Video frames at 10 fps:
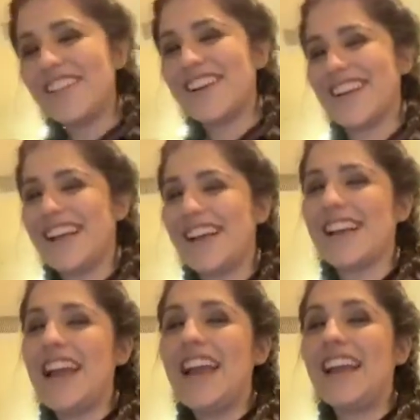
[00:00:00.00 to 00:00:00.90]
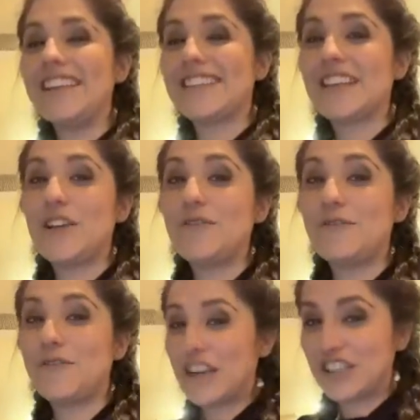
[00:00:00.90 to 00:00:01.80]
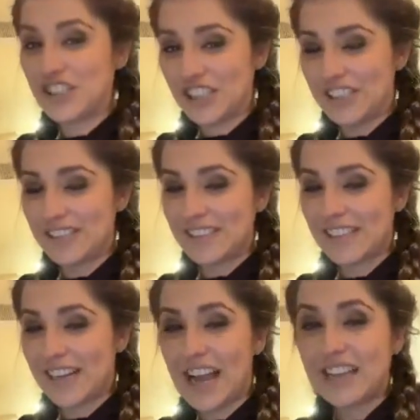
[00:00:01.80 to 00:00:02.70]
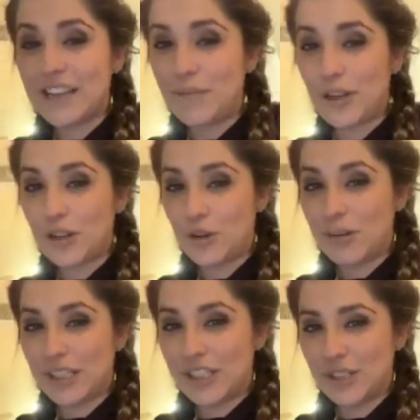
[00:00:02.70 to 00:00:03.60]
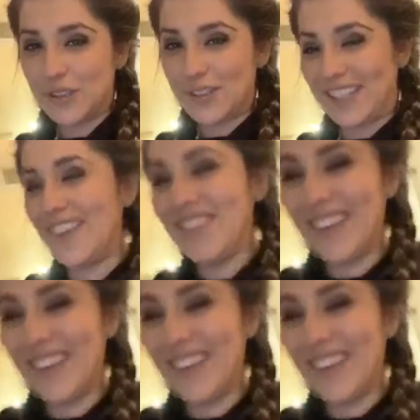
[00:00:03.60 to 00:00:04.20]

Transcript: They're like, it's infectious. Like, I need my UB dose.